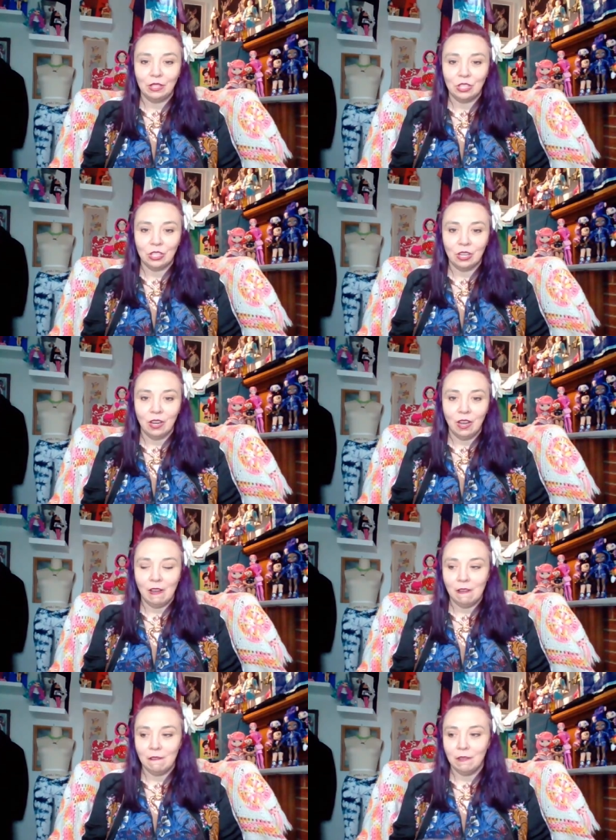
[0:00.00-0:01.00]
mixture
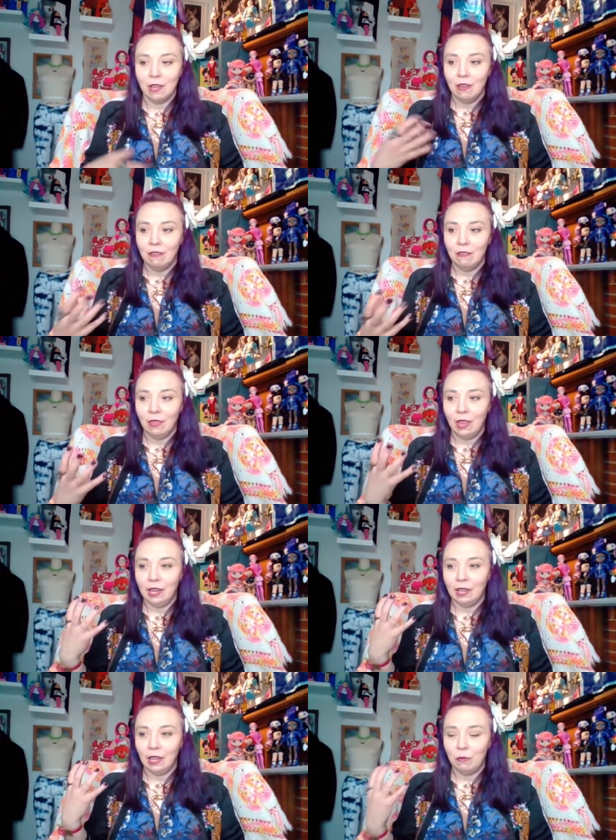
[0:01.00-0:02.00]
of
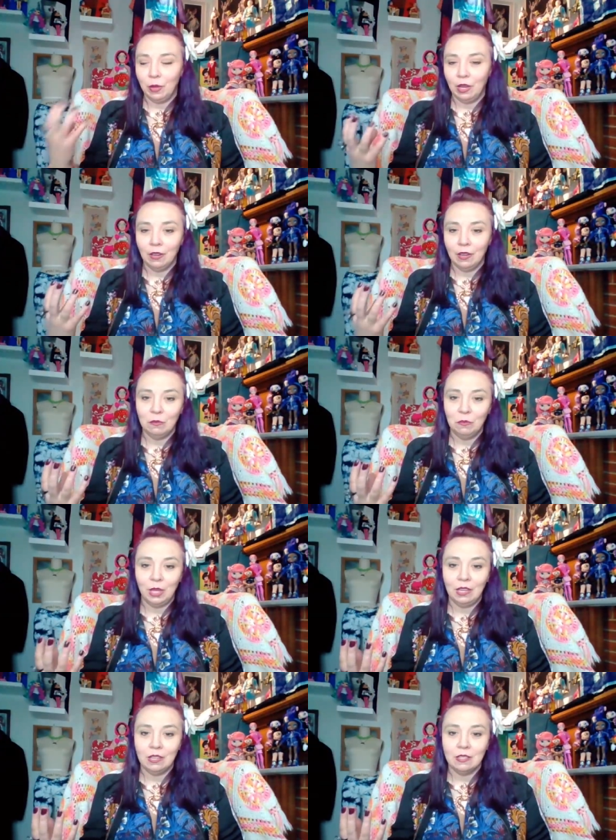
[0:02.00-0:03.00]
like a period
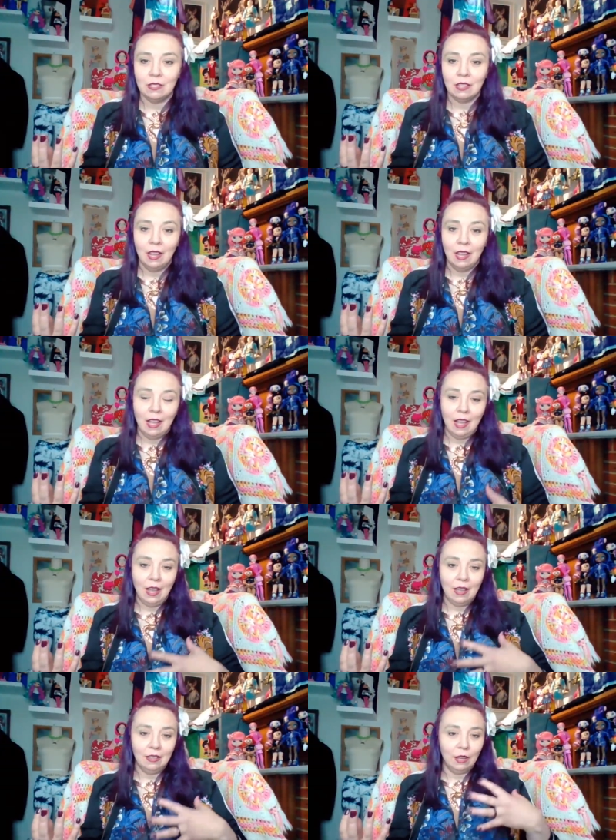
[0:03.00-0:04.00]
piece
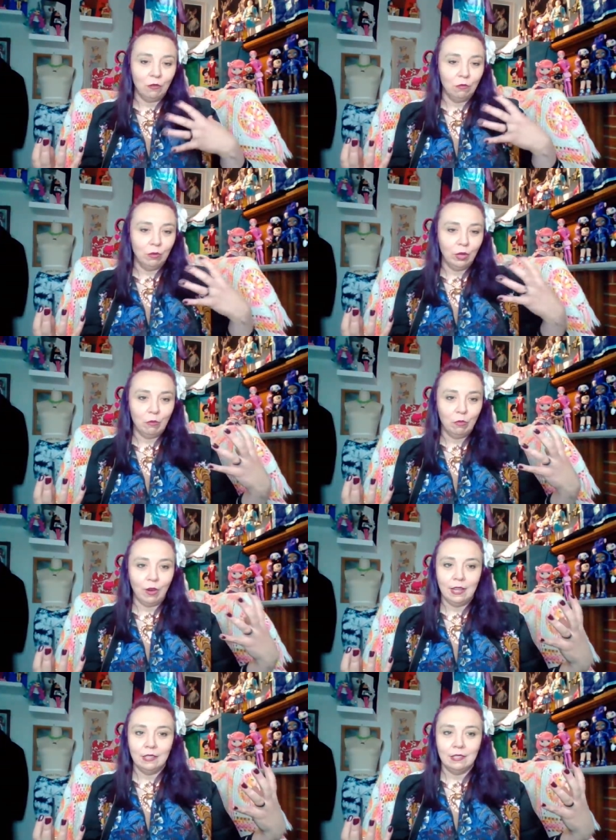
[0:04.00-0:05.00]
and like really
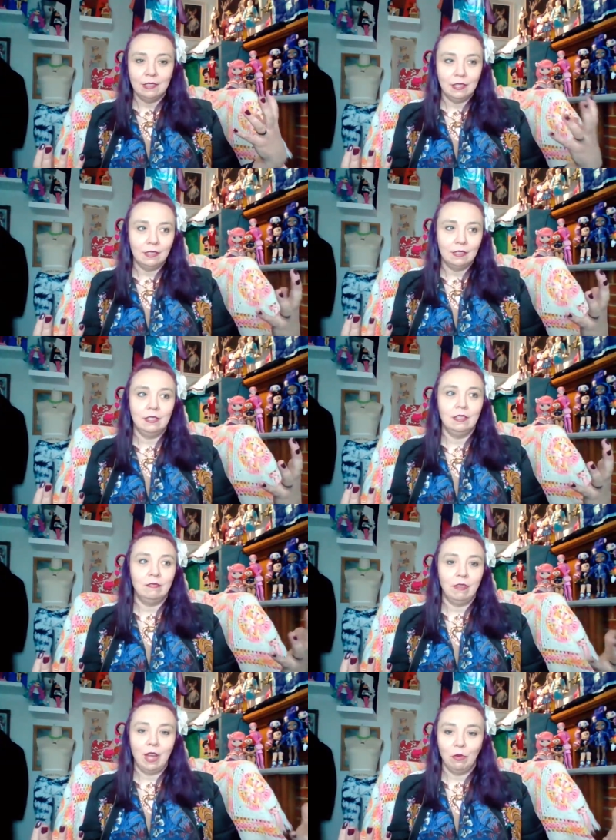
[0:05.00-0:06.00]
bright
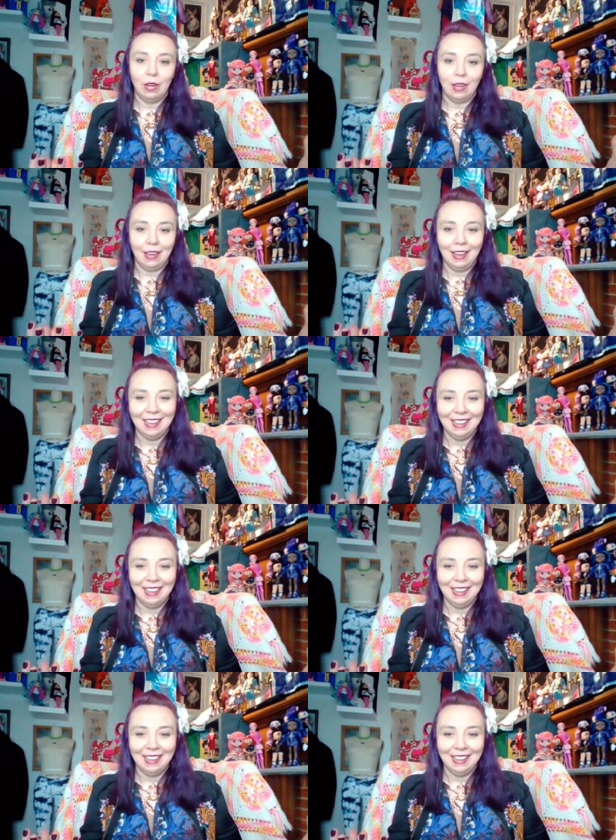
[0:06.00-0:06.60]
60s fabric,